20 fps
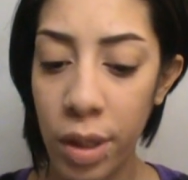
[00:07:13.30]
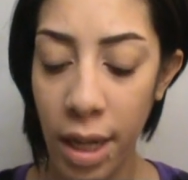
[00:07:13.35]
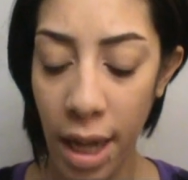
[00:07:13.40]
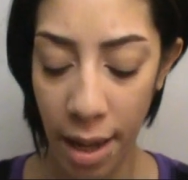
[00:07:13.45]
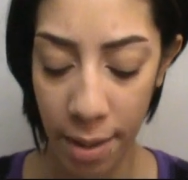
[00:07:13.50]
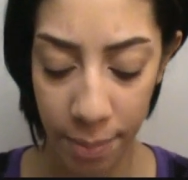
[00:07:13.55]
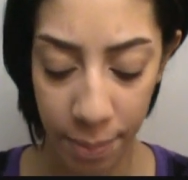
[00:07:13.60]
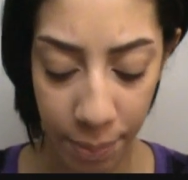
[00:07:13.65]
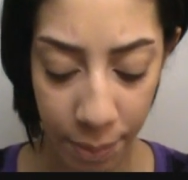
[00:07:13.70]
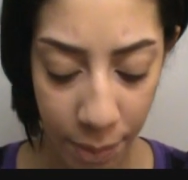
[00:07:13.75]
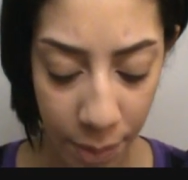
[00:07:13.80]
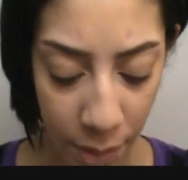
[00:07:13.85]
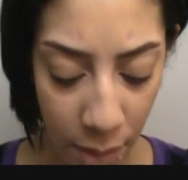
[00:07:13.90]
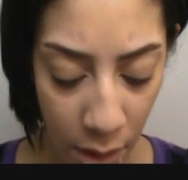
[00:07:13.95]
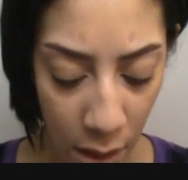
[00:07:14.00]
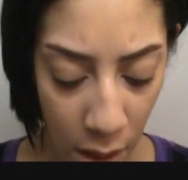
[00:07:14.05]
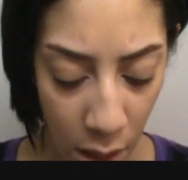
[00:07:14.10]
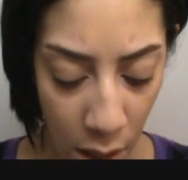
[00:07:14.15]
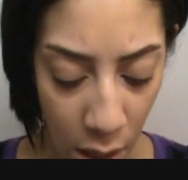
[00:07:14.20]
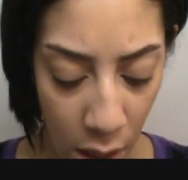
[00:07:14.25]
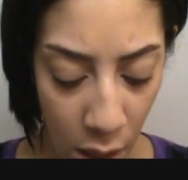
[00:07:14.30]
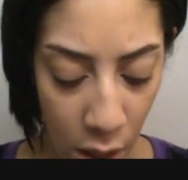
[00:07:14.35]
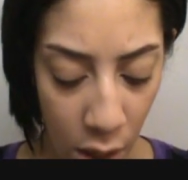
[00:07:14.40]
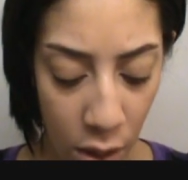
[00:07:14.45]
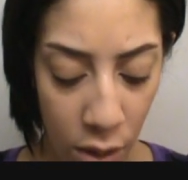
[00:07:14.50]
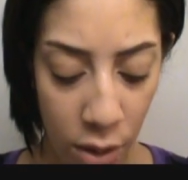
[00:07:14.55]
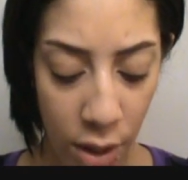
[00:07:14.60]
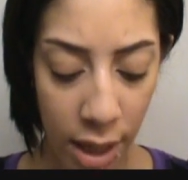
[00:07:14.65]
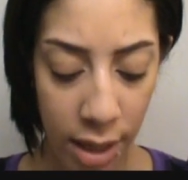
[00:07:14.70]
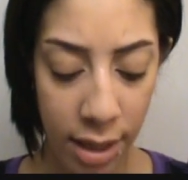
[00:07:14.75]
Yeah.
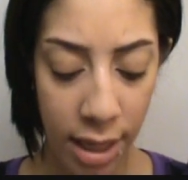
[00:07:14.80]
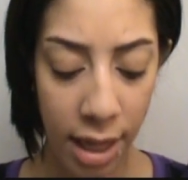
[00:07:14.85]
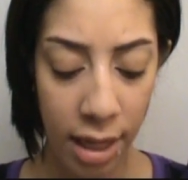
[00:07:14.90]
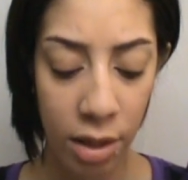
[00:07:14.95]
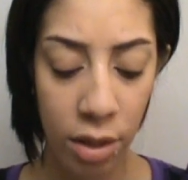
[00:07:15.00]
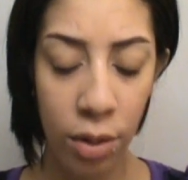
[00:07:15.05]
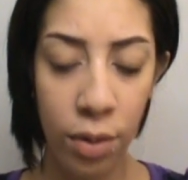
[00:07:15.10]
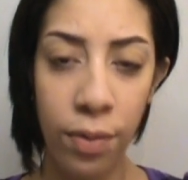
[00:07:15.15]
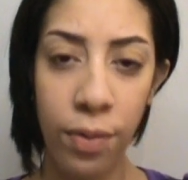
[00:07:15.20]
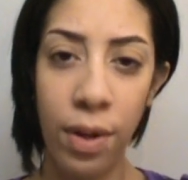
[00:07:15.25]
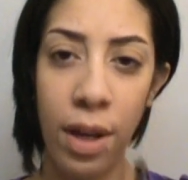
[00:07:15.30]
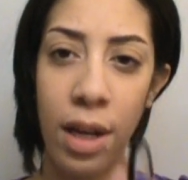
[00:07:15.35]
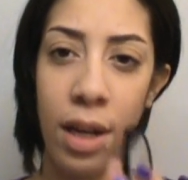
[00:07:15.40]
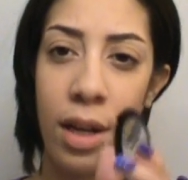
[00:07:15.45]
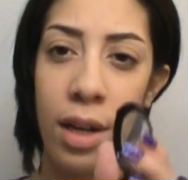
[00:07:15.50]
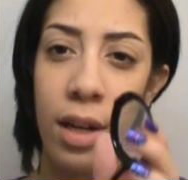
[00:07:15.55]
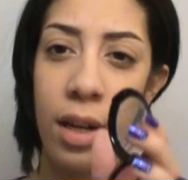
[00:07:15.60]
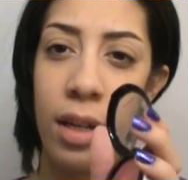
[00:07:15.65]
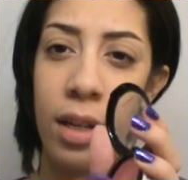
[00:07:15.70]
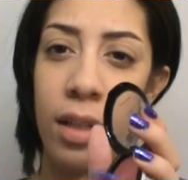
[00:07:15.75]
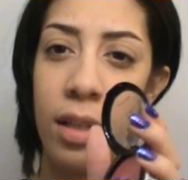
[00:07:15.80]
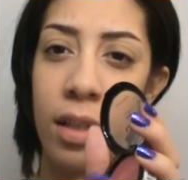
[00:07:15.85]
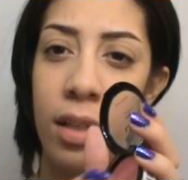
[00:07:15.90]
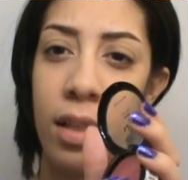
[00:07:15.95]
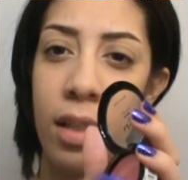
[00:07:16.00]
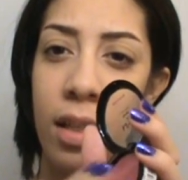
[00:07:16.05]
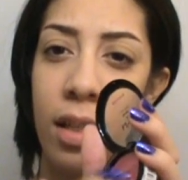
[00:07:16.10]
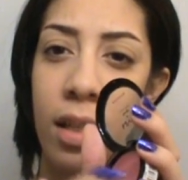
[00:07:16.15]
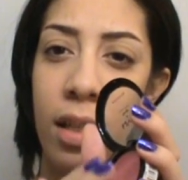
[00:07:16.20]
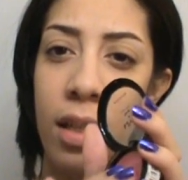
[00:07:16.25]
So I take 2
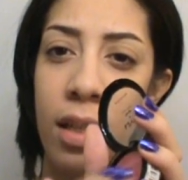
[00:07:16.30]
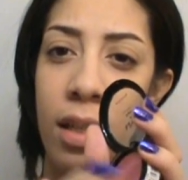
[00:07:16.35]
fingers,